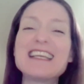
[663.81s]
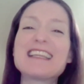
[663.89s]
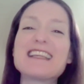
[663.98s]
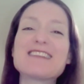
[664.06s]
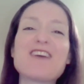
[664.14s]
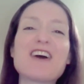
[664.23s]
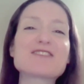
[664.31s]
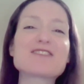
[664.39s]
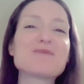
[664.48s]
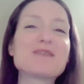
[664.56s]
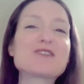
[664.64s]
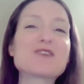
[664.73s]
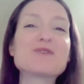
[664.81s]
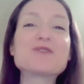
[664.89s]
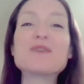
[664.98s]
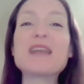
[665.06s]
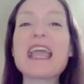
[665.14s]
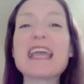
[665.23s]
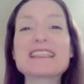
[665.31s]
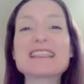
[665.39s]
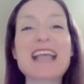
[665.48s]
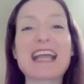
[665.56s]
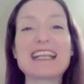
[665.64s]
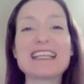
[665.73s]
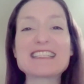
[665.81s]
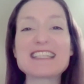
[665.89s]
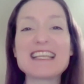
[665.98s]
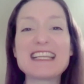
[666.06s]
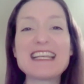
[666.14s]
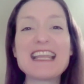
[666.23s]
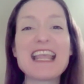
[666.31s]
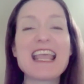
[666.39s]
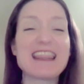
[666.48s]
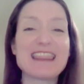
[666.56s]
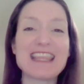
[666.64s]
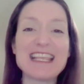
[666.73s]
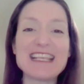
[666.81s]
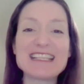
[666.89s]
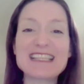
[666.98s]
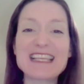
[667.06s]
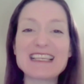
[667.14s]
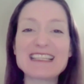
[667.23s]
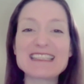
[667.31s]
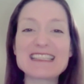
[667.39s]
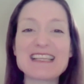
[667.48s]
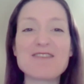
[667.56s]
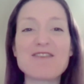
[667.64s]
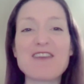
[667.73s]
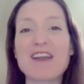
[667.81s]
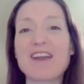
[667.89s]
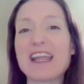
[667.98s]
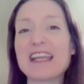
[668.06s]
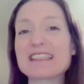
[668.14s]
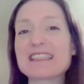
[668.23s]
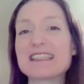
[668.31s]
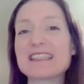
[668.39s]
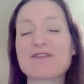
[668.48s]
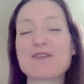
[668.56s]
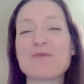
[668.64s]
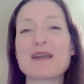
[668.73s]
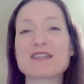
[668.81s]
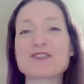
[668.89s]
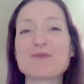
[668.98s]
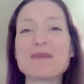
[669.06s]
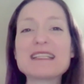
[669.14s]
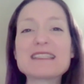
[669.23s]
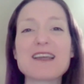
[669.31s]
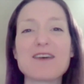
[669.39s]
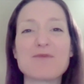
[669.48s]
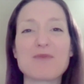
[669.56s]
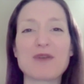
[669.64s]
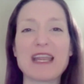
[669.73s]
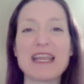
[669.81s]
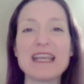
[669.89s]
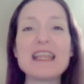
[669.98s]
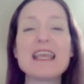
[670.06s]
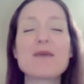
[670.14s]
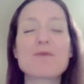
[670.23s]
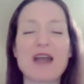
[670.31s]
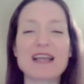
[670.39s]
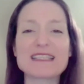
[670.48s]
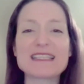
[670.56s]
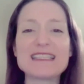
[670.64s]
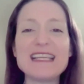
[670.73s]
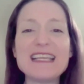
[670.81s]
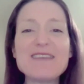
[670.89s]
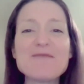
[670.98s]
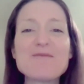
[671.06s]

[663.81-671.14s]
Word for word: They've also been shown to enhance cognition and thinking skills and various different measurements of brain processing.